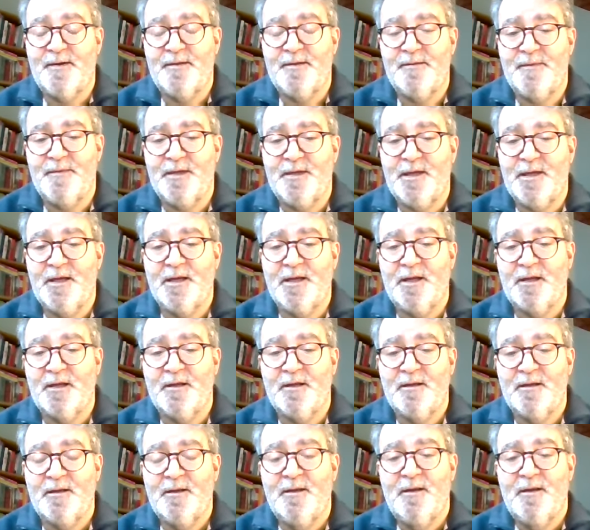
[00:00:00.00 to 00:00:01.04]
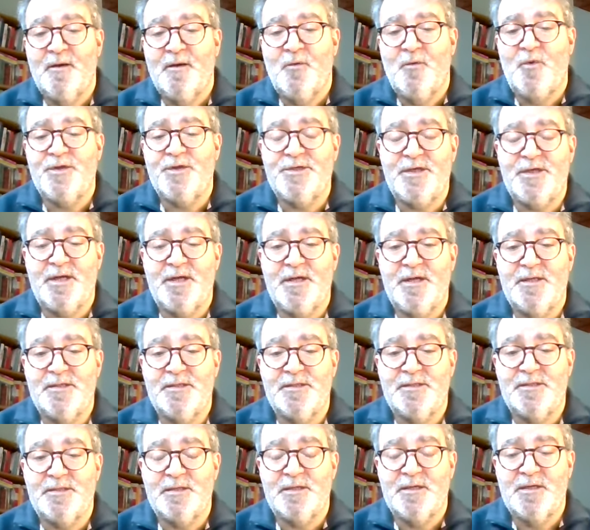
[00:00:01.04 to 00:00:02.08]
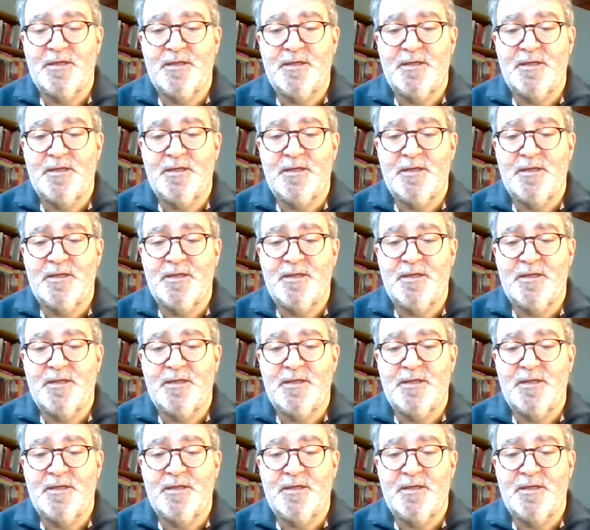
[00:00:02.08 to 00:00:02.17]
at the beginning, which is